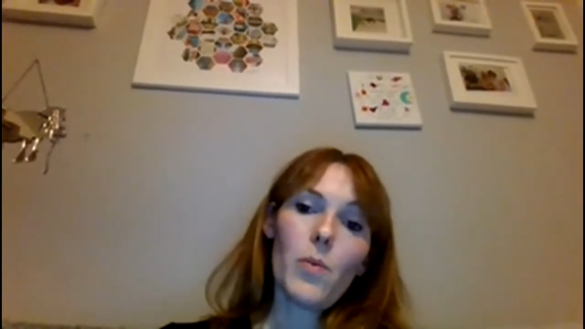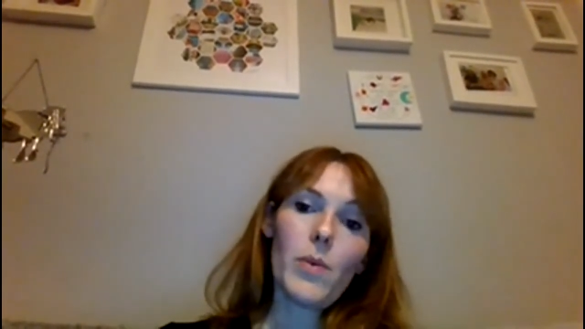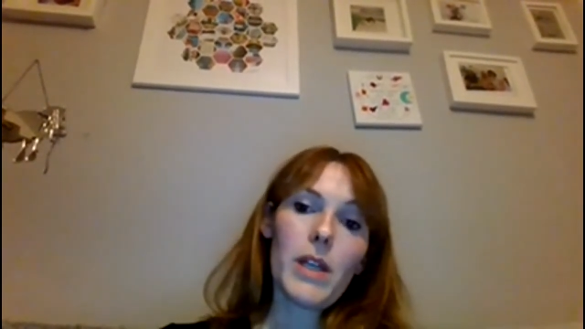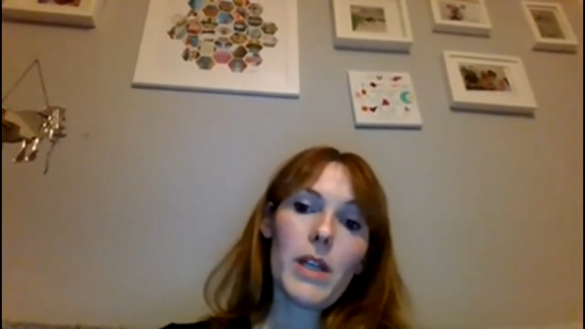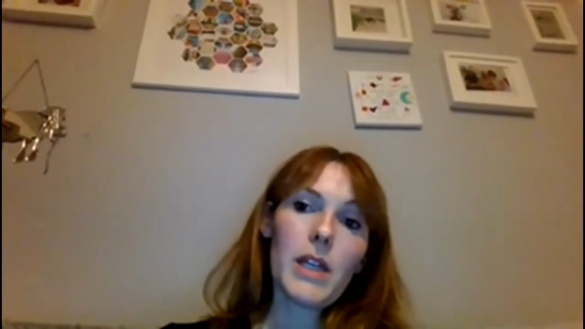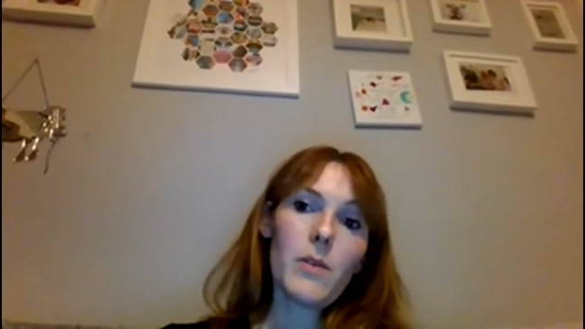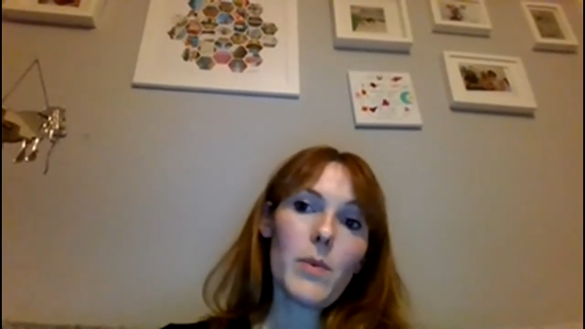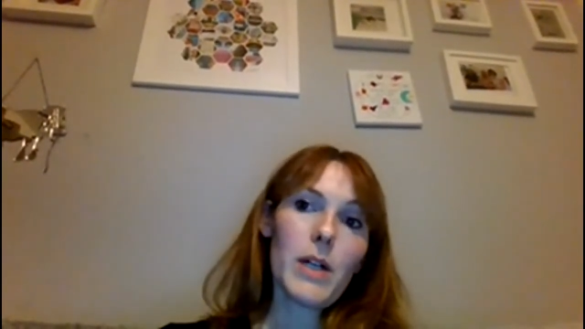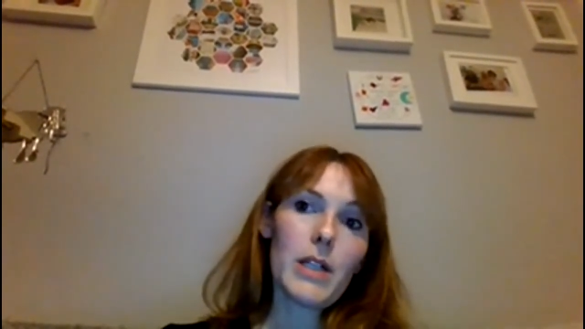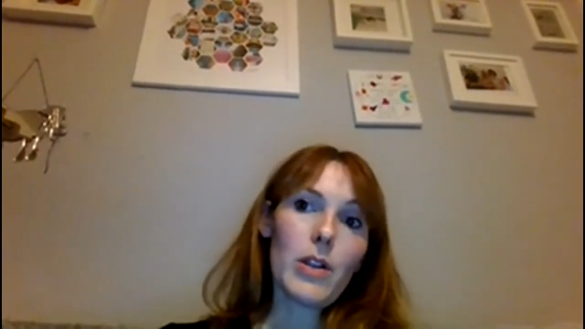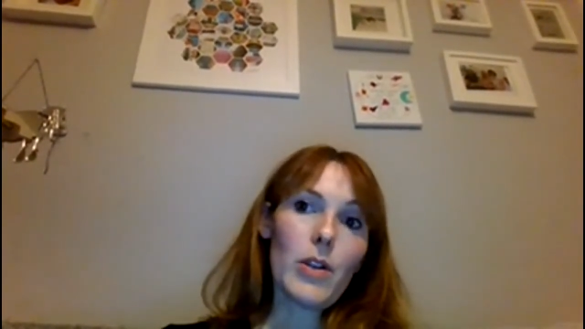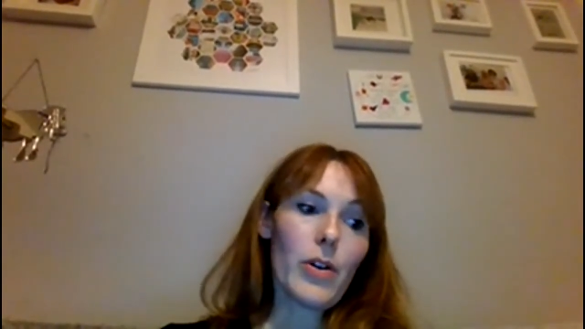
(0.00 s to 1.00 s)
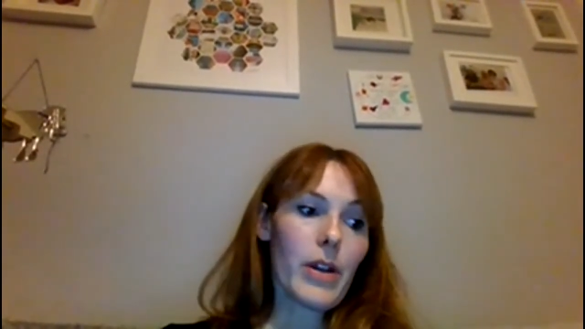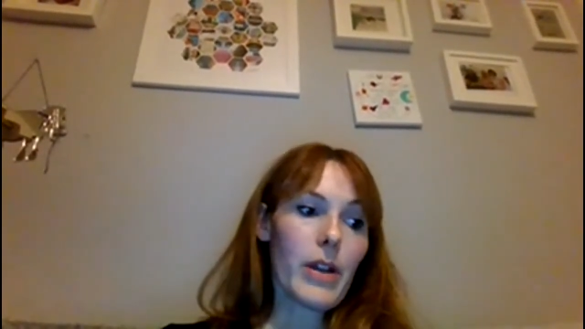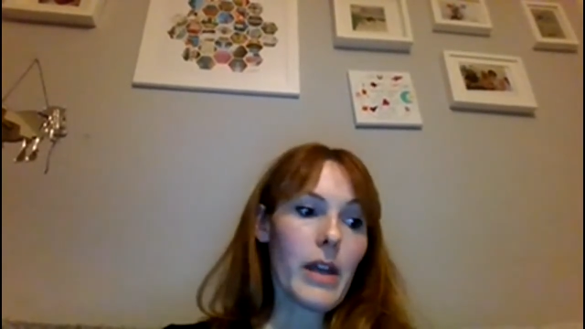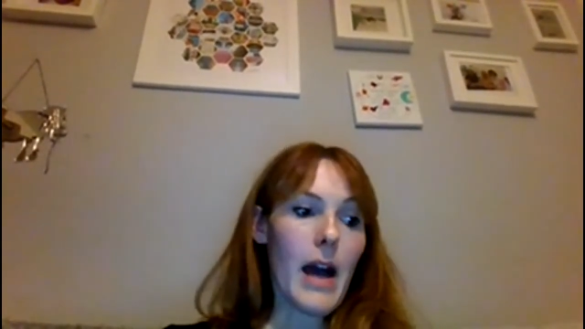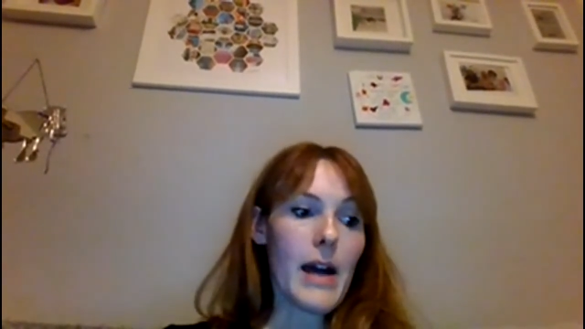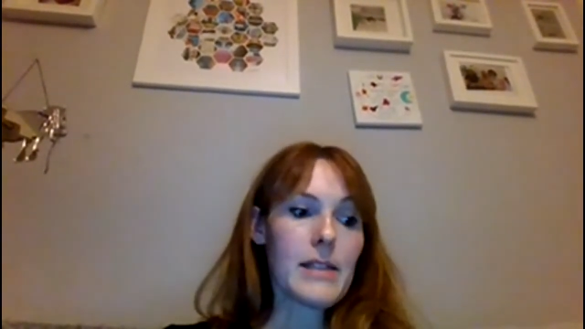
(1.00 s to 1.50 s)
We will look
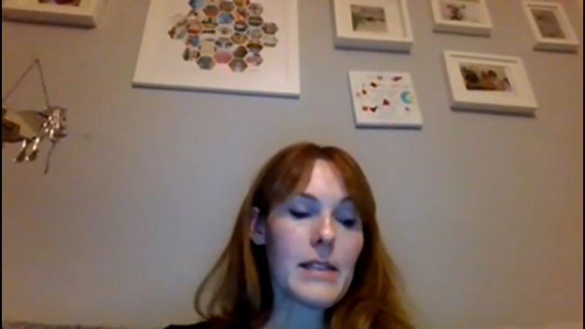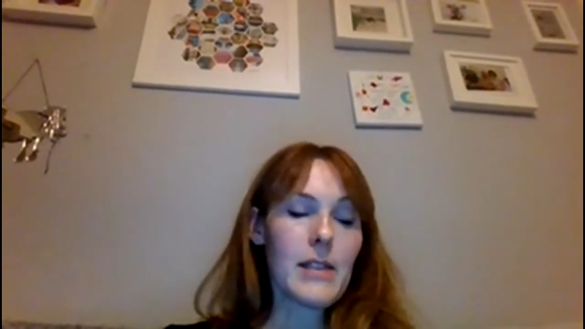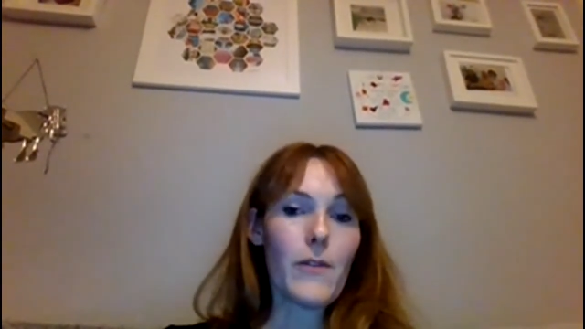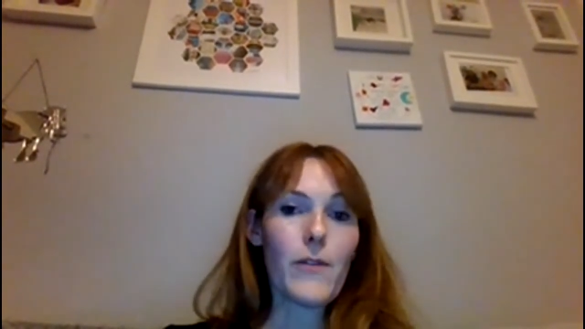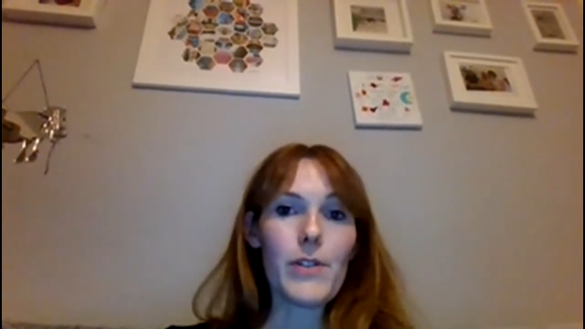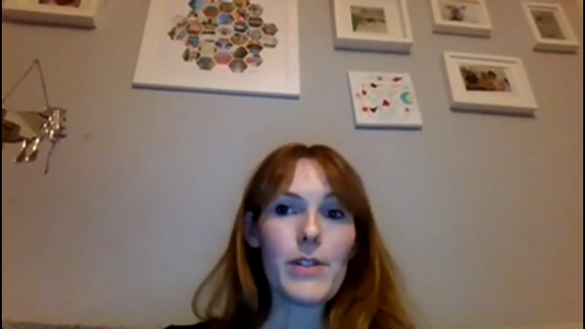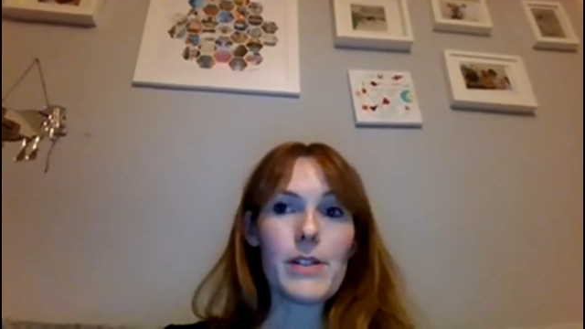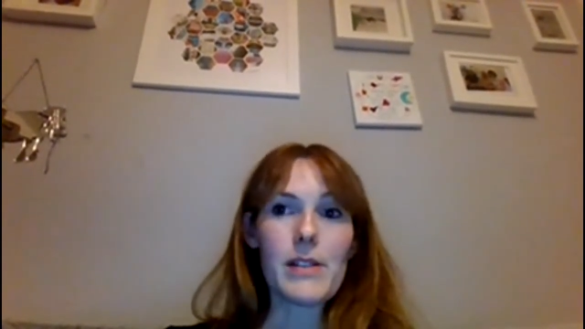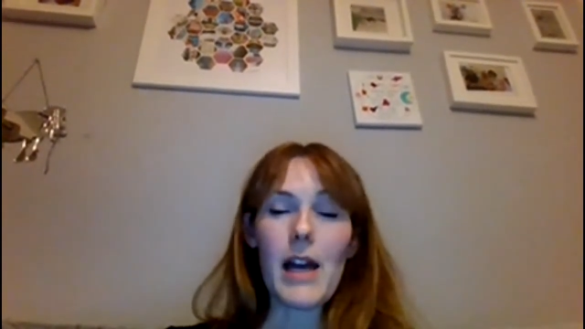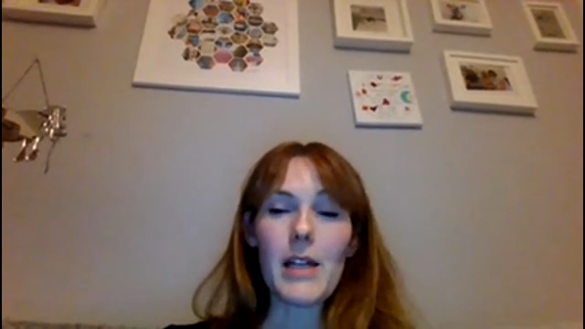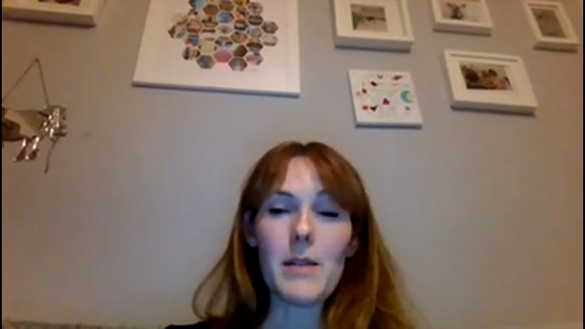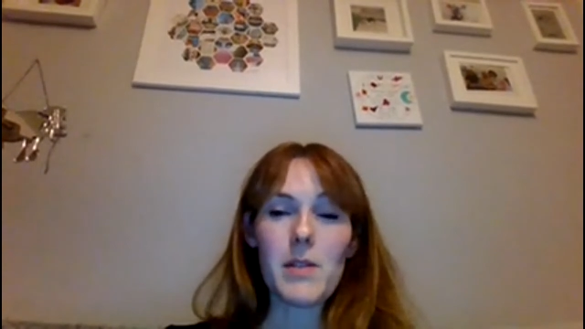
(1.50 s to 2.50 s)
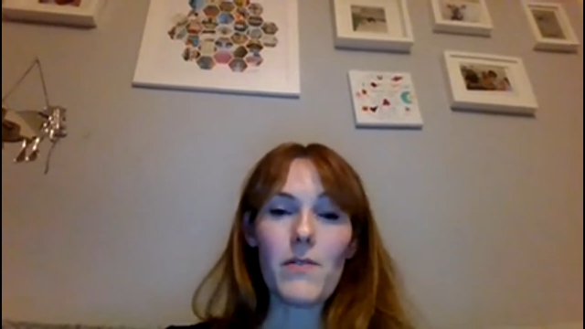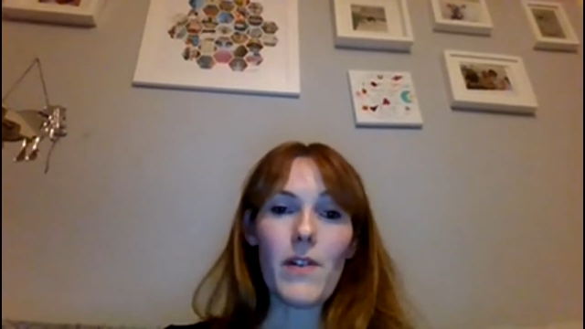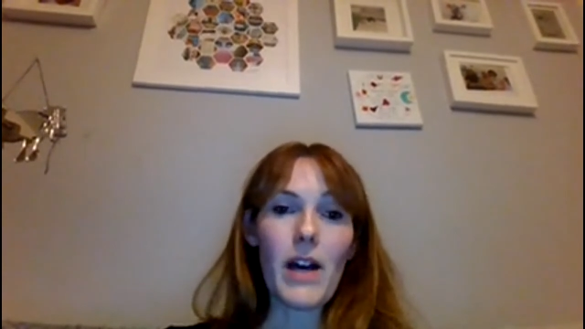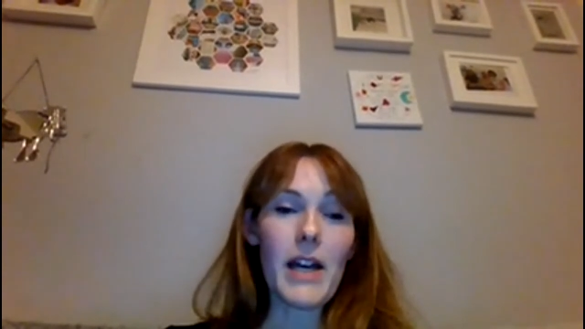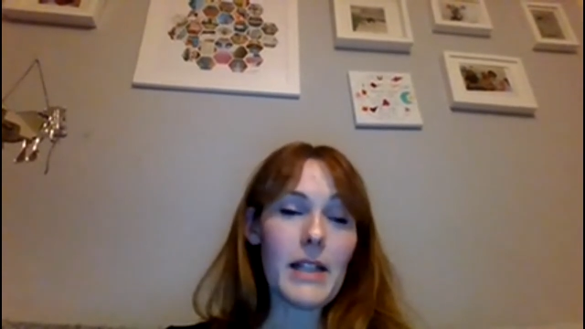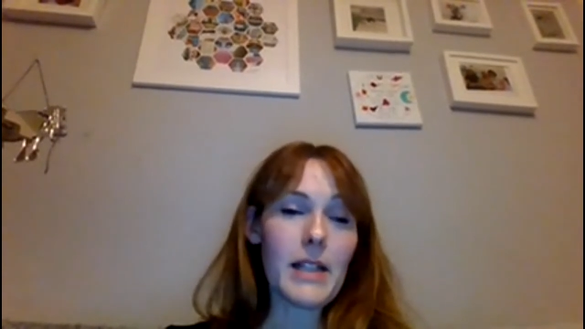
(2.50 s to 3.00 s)
at different types of
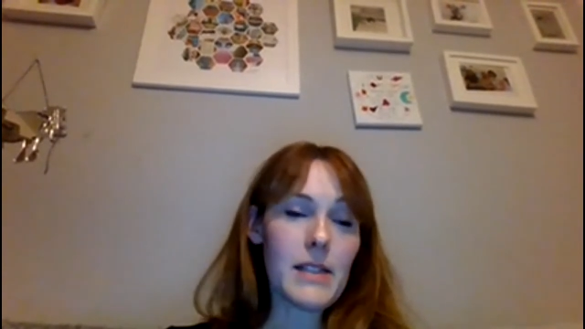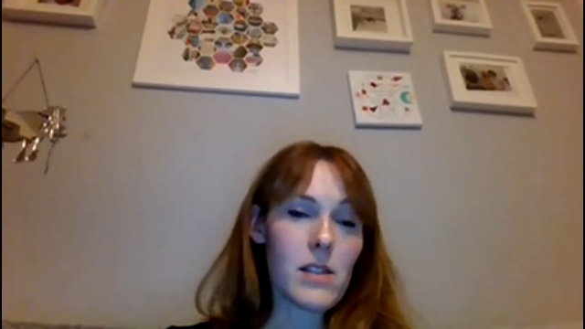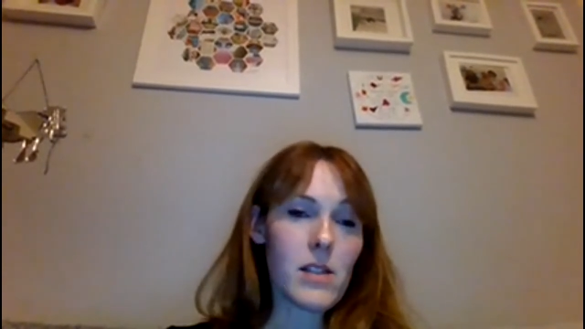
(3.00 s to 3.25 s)
violence,